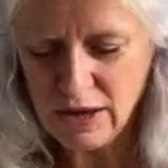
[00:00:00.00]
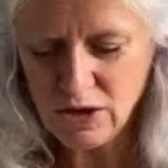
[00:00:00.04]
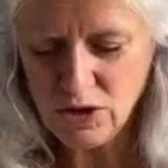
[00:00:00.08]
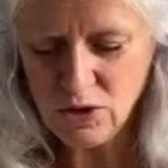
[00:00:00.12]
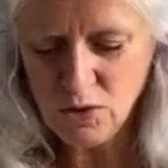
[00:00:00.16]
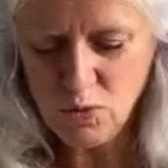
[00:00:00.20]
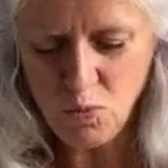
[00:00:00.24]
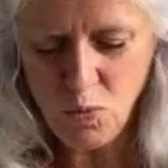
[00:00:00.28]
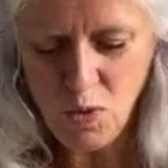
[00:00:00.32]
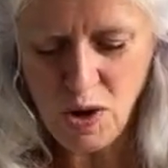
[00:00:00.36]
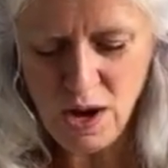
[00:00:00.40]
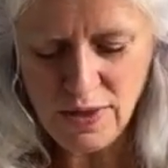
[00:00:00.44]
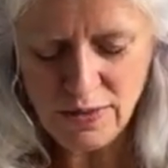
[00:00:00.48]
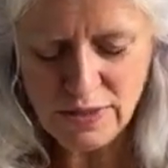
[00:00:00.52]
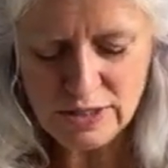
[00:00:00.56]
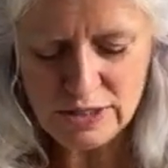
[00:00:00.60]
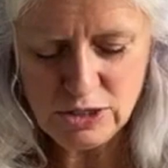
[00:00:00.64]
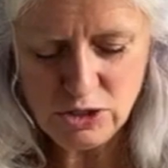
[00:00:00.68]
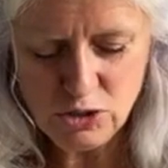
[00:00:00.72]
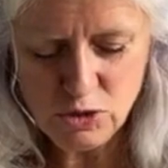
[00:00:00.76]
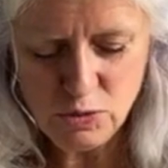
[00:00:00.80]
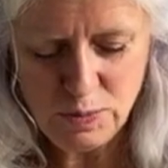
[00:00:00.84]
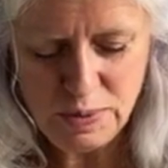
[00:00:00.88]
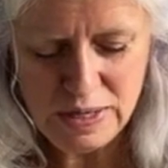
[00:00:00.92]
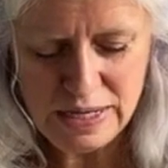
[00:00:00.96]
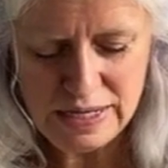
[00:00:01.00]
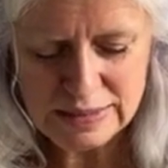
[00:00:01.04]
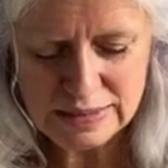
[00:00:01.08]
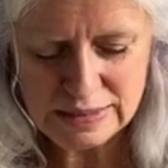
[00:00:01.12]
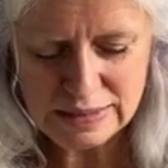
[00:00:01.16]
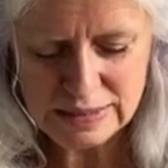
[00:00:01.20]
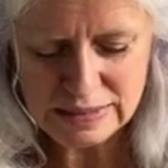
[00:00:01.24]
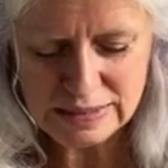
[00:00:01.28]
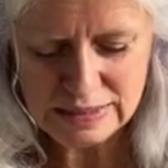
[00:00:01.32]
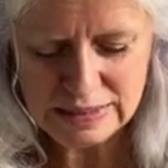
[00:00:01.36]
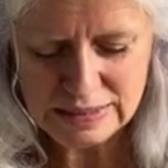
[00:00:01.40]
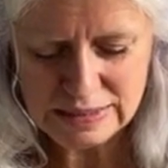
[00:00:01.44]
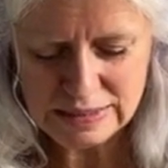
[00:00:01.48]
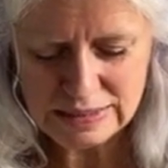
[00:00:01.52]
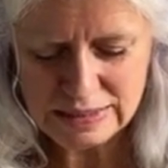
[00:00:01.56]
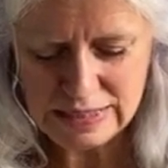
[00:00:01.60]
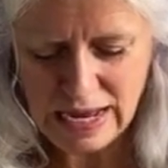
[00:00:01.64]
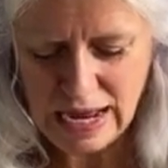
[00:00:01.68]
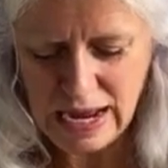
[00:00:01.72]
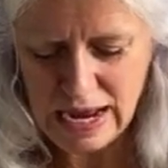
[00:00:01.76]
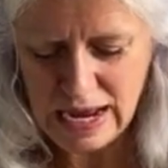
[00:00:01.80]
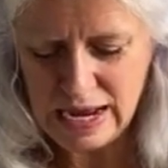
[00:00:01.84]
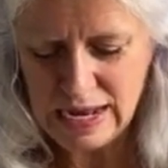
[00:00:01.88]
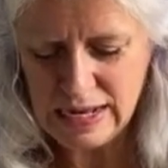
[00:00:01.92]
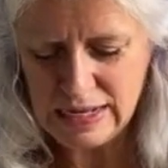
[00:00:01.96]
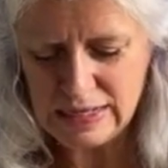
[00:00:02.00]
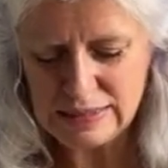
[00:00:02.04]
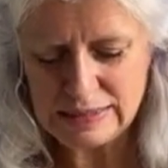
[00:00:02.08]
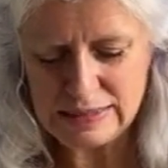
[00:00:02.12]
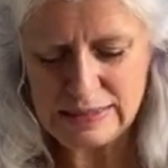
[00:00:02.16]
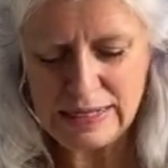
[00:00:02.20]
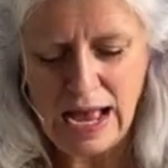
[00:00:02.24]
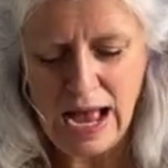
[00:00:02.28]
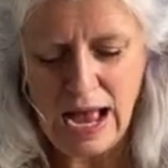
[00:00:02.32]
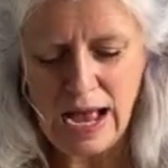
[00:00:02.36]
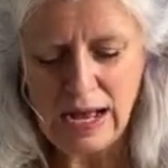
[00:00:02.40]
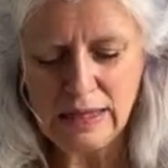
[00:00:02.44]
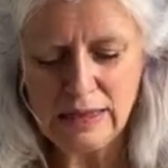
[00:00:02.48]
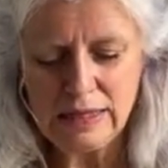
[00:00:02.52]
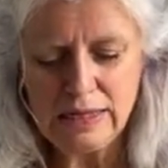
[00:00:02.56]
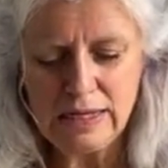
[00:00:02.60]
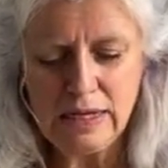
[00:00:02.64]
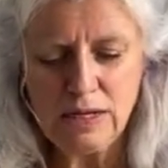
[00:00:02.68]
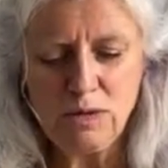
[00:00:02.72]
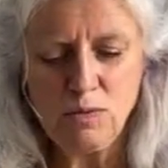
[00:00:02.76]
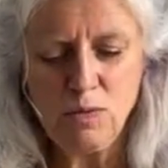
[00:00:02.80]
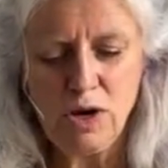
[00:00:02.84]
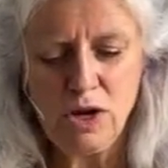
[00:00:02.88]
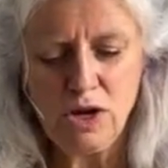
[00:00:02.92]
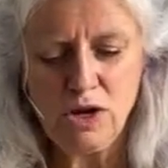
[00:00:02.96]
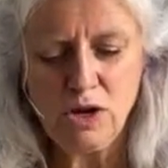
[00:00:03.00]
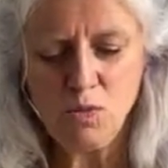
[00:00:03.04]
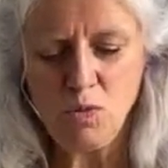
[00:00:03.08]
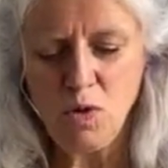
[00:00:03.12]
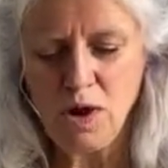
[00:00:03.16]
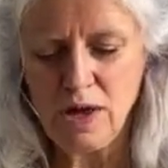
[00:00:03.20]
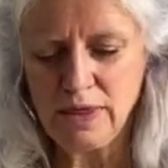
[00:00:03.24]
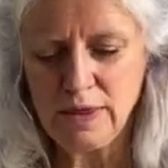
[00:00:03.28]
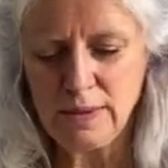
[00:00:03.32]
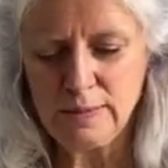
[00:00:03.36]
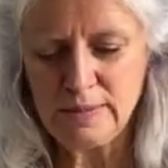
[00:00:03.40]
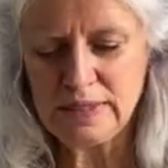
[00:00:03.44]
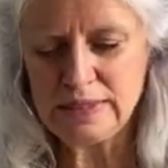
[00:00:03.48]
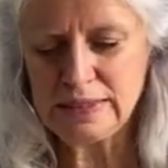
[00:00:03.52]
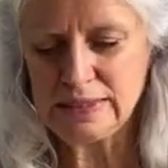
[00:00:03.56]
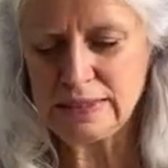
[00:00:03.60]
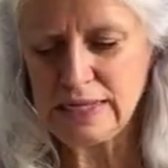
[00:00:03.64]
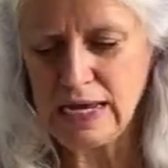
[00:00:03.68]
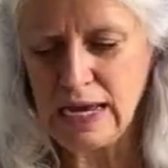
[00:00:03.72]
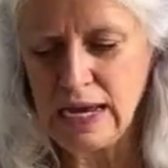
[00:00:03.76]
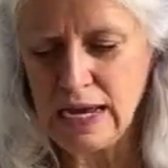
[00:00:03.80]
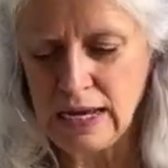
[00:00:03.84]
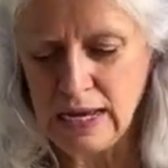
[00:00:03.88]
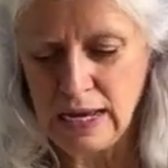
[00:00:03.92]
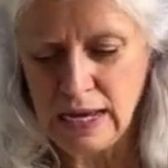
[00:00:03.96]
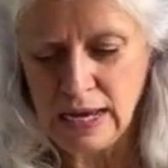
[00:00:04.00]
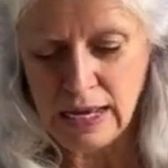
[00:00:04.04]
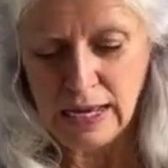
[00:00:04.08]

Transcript: You want the two pieces to stay exactly where you want them to stay.